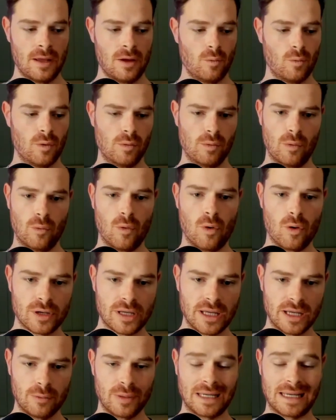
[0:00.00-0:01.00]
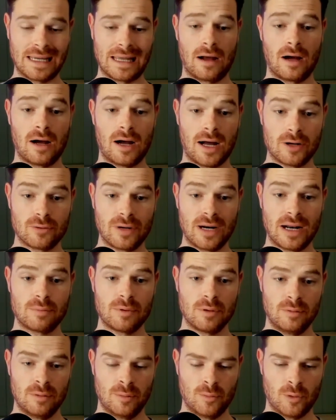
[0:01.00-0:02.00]
When we're walking, we can get our heart rate up a
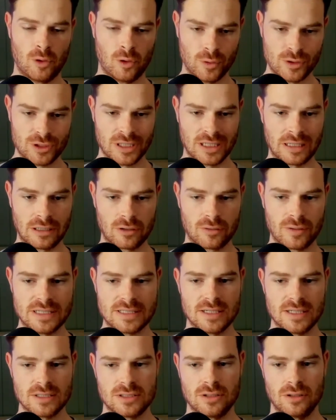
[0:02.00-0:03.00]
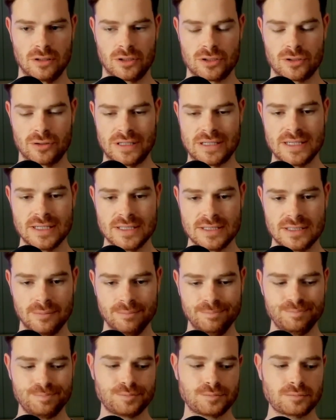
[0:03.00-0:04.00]
little bit more, which can increase the circulatory
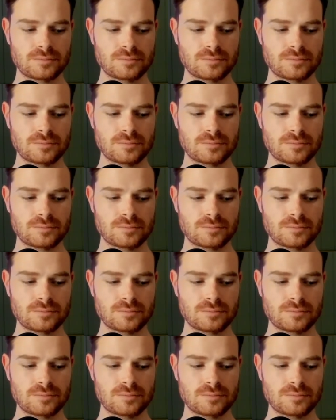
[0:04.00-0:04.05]
system.